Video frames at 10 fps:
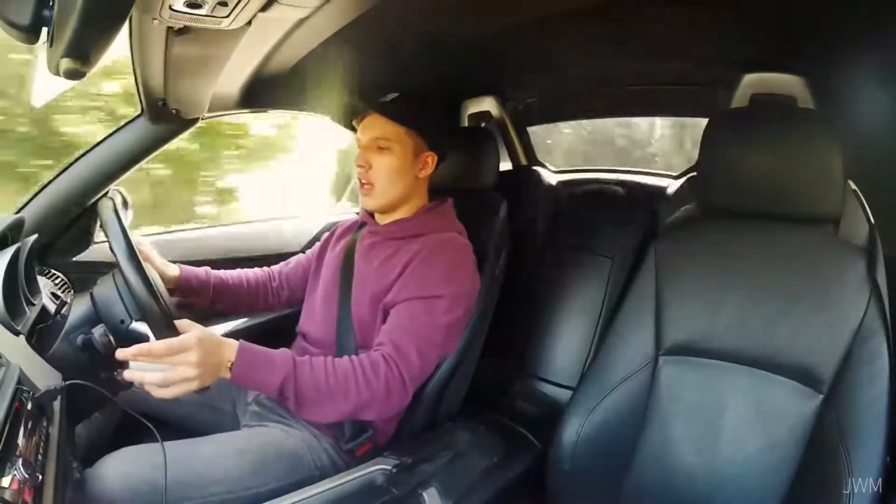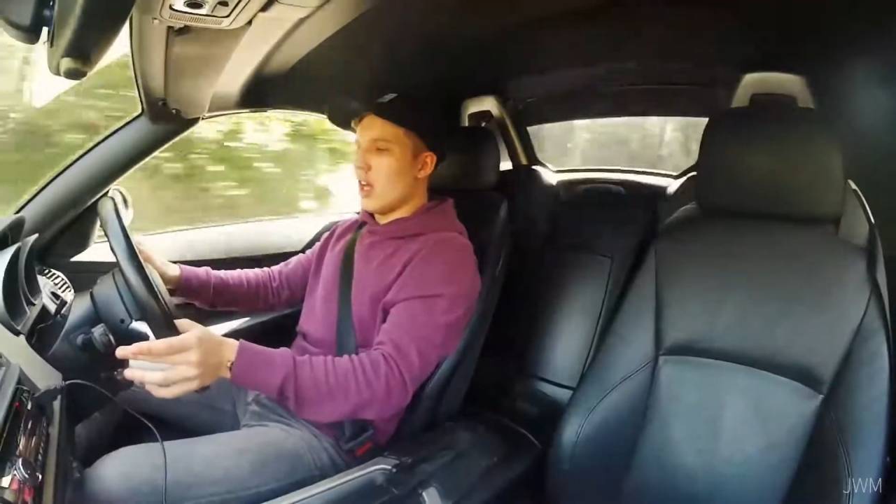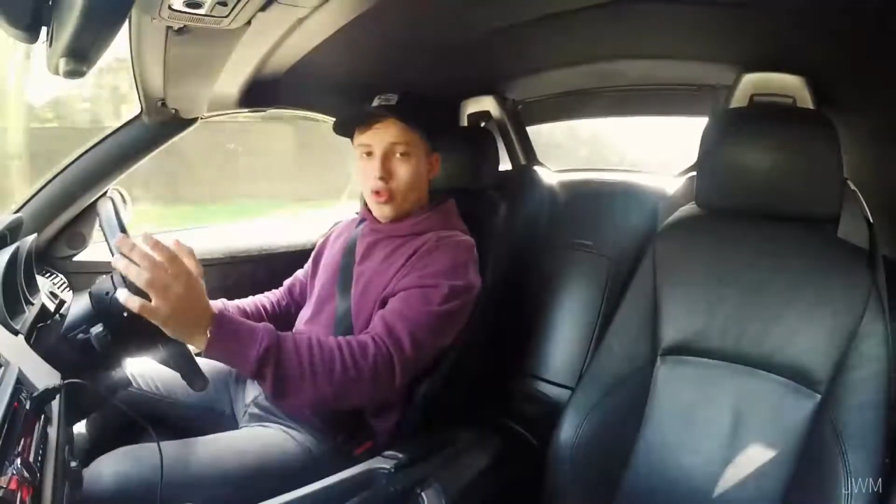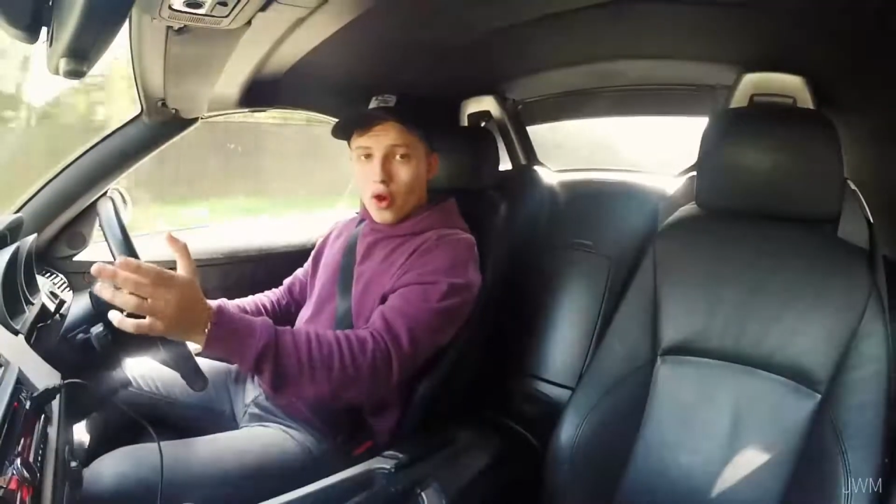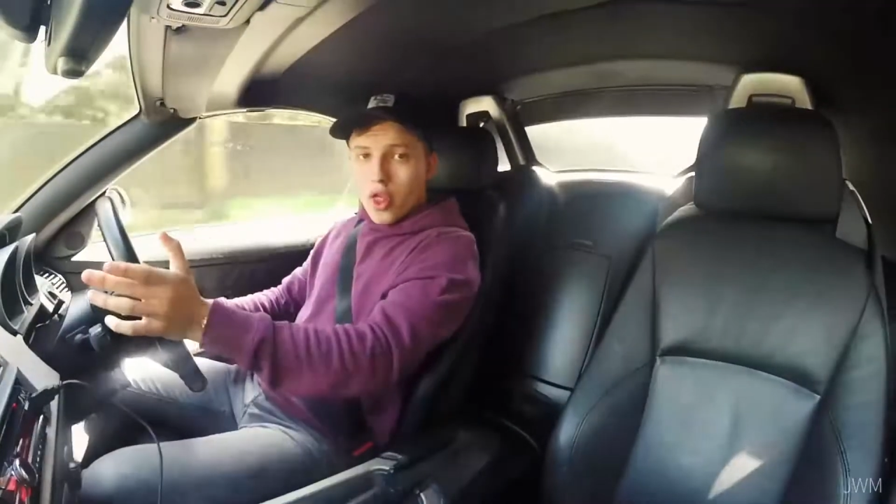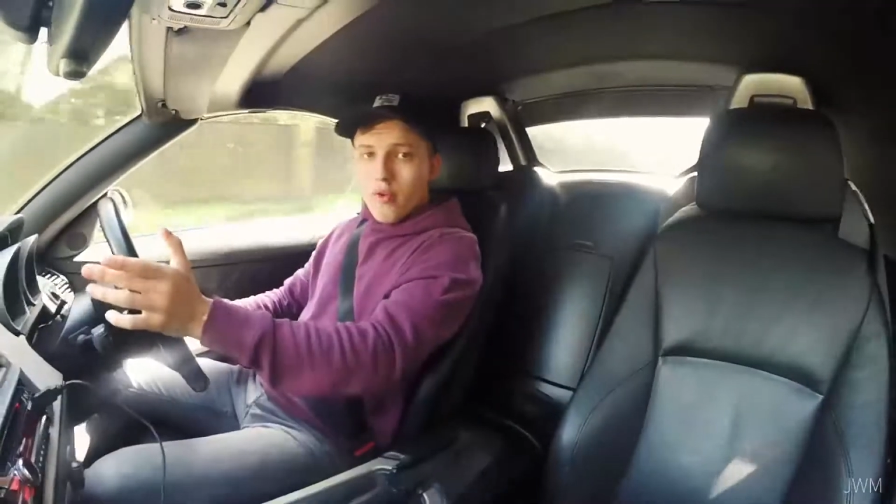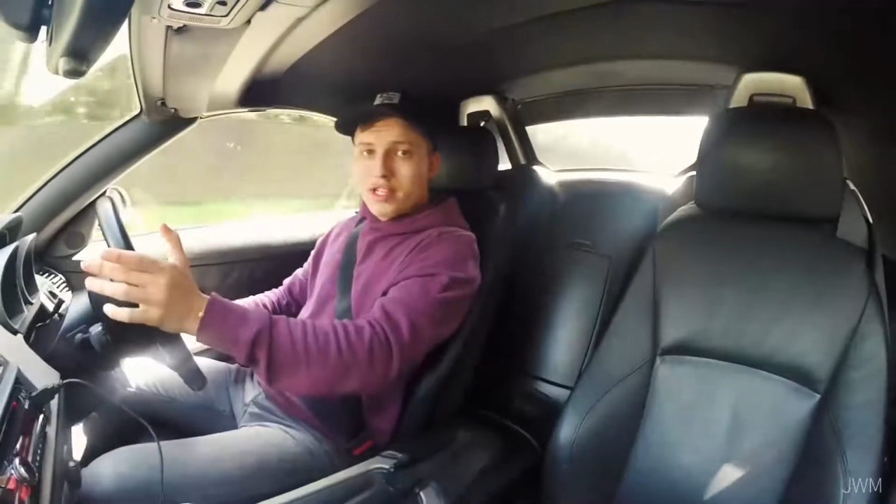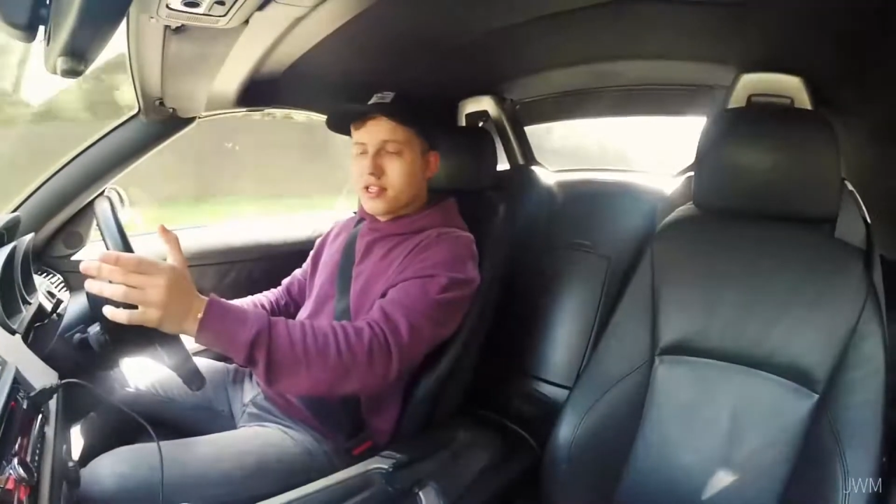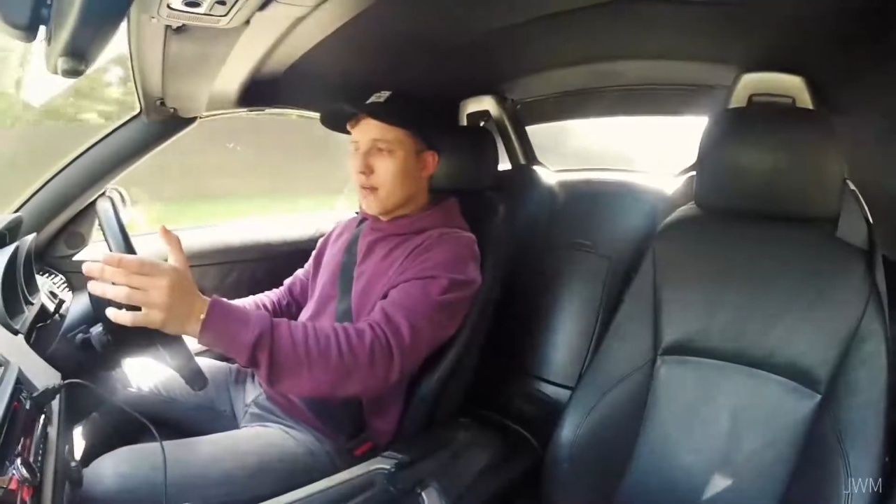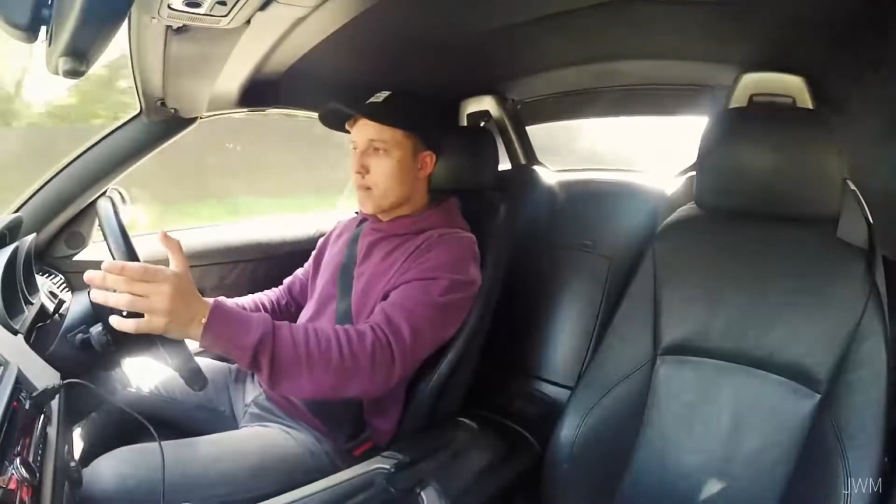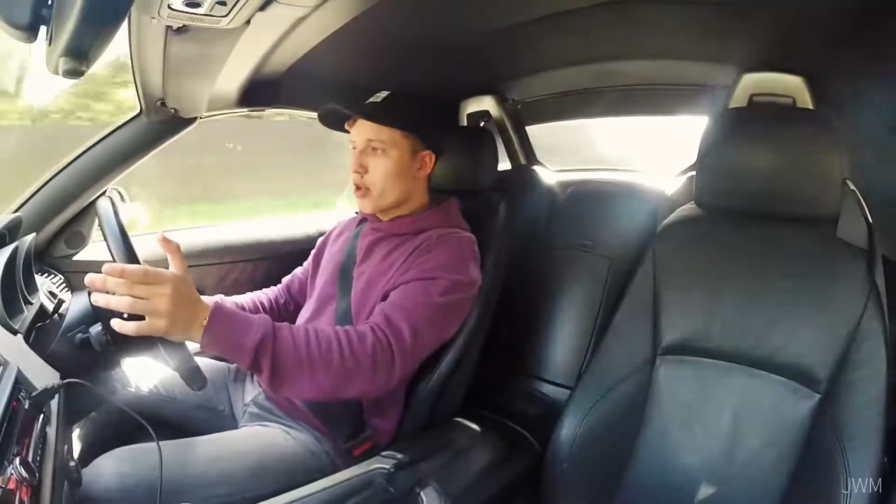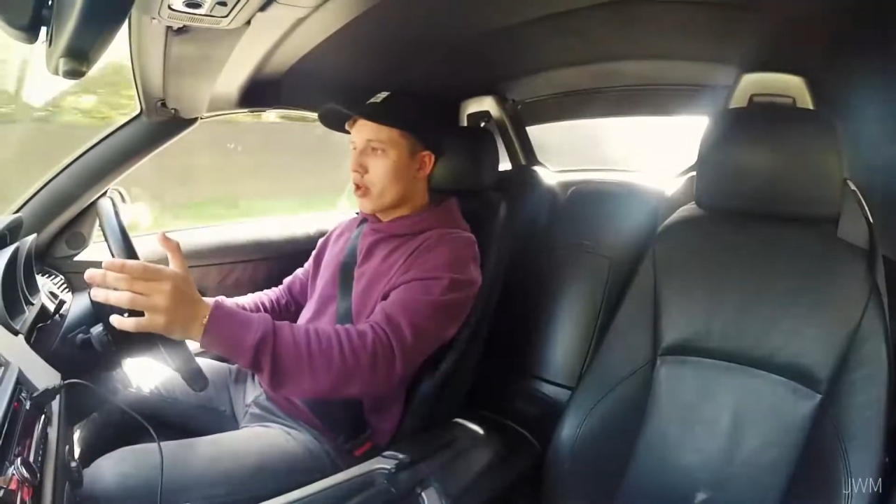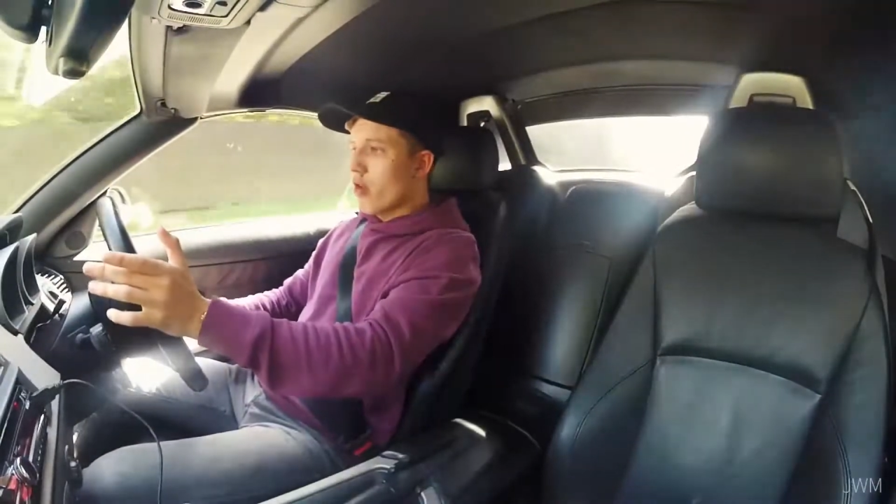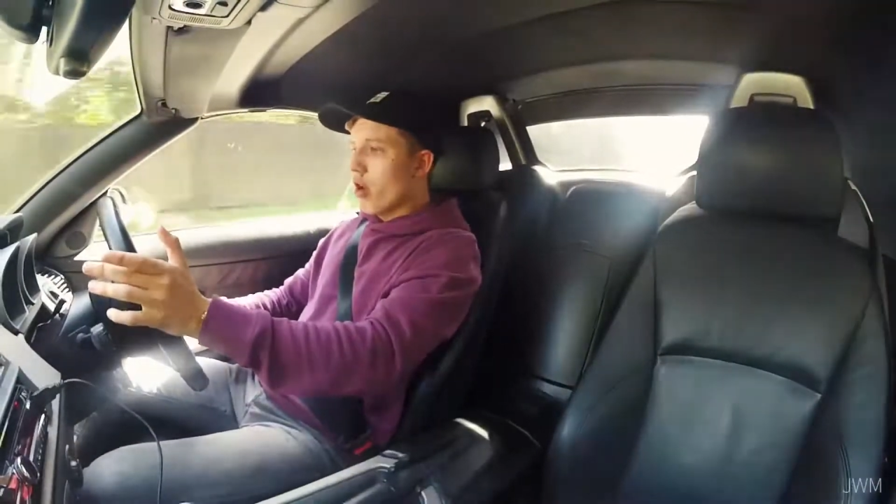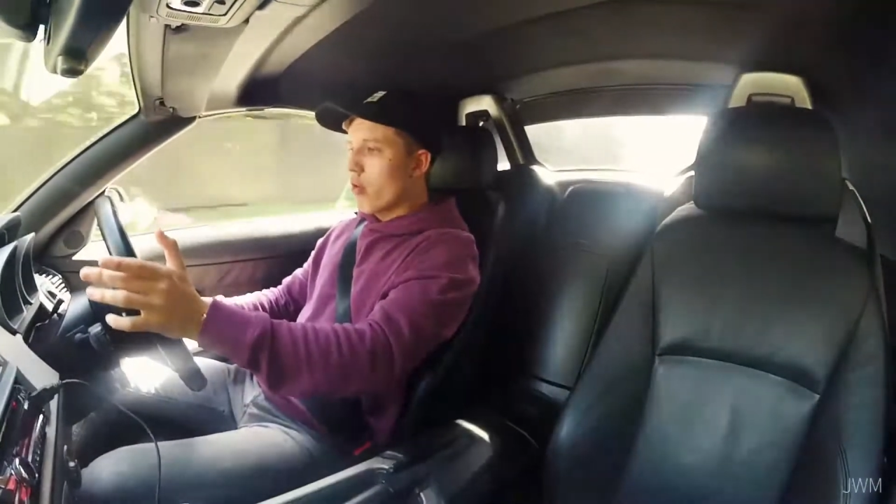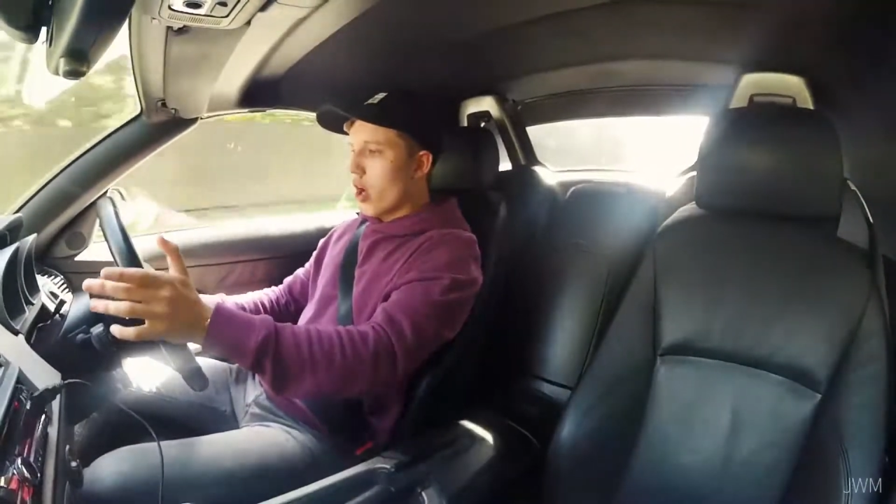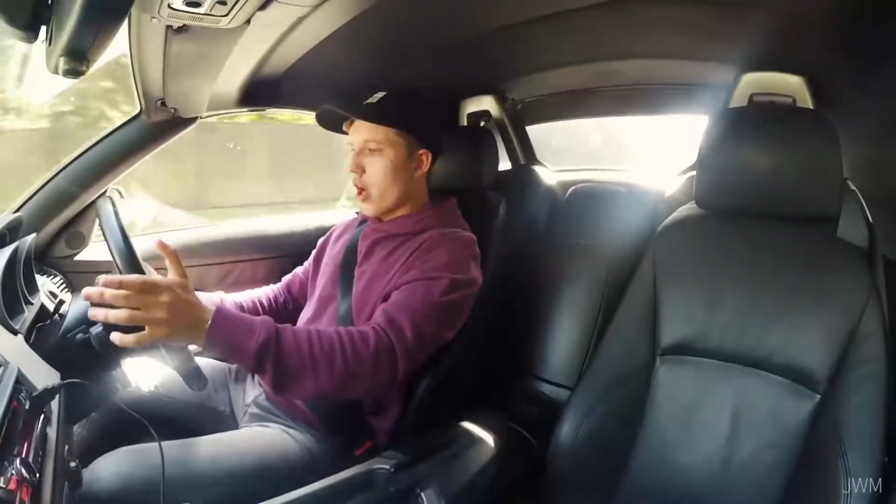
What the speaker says: Although there is some body roll,